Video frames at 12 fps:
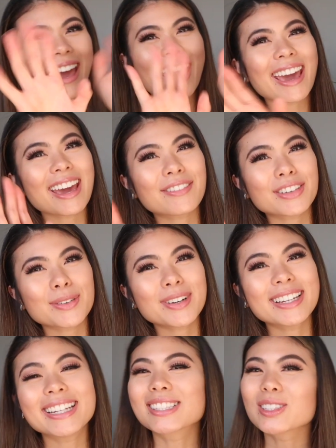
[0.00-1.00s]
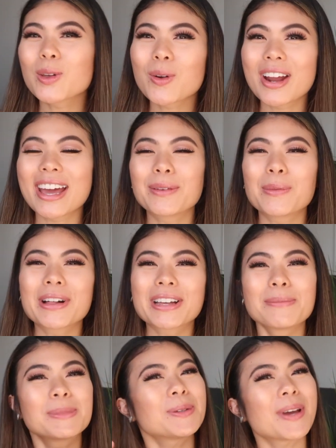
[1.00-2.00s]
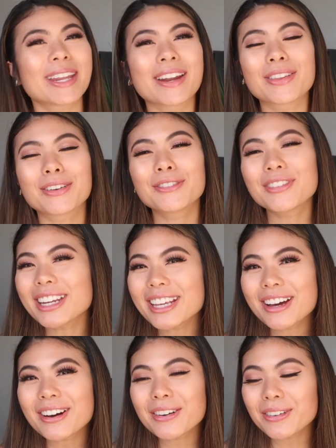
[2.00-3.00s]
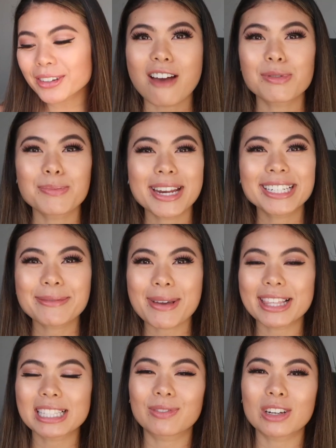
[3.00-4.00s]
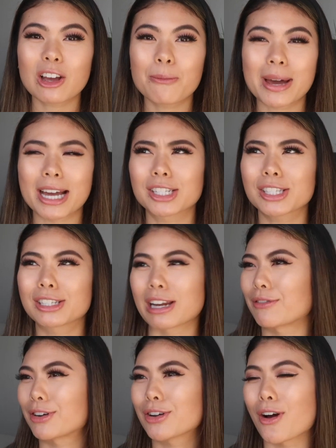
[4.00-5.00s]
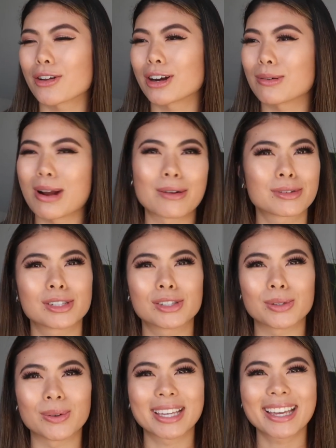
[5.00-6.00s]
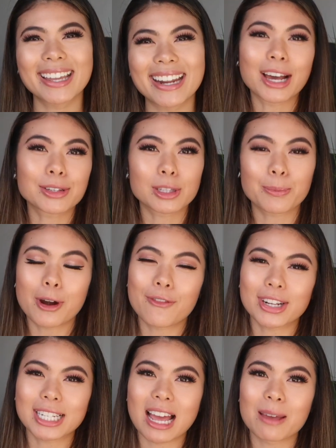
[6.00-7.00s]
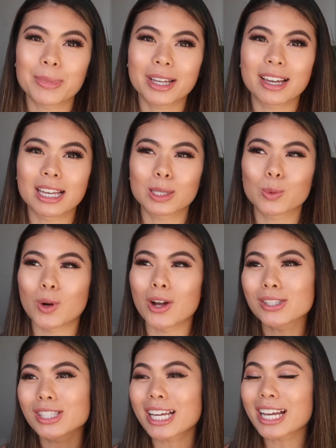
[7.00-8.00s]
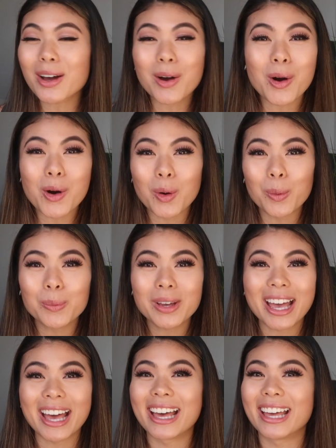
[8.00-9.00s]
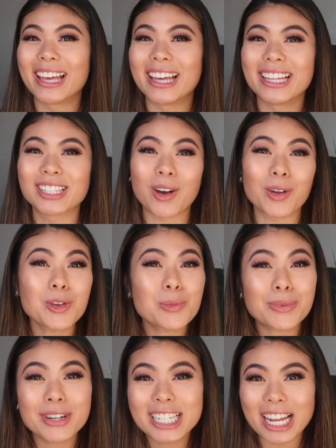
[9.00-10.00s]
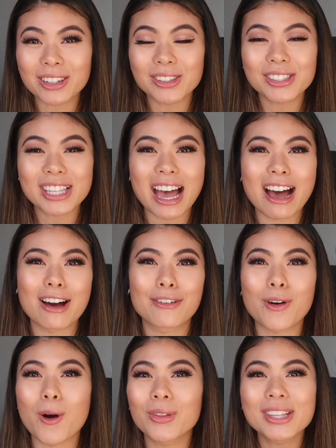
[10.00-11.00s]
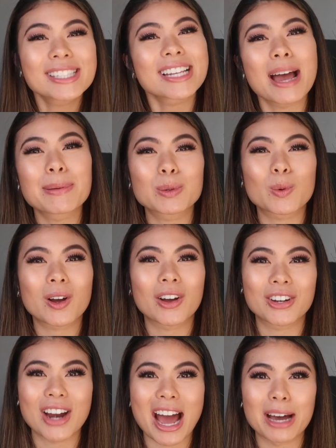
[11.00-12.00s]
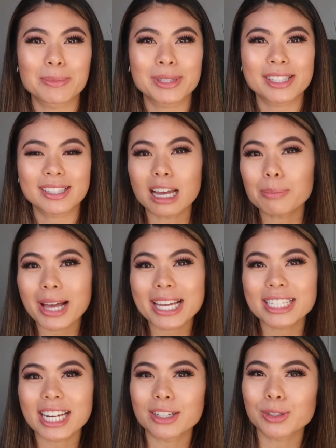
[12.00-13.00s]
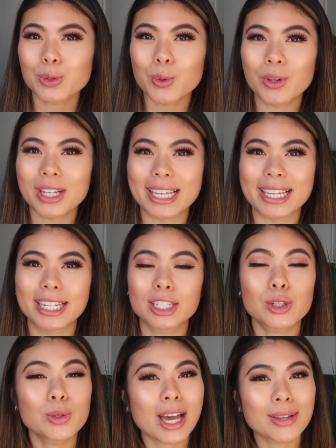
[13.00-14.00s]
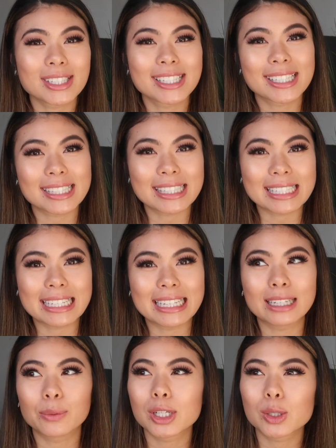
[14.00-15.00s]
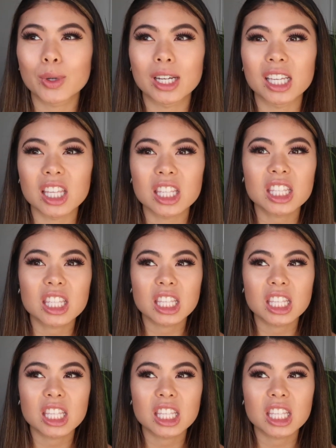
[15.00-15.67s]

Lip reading: Hey everyone, it's Laura and welcome to another video. I've been meaning to make this video, but I just never got around to doing it. Now's the perfect time because we're all stuck at home and all you pre-dentals have all this time to work on your apps. I applied to dental school in 2016, which was